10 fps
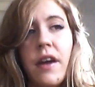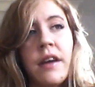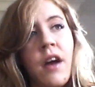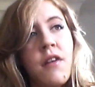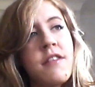
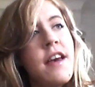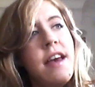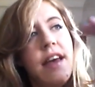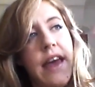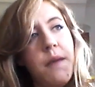It goes
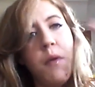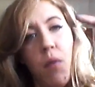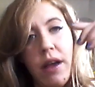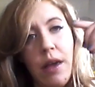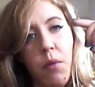him
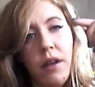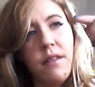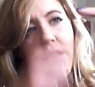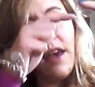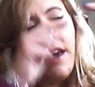and what he
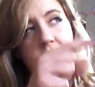wants,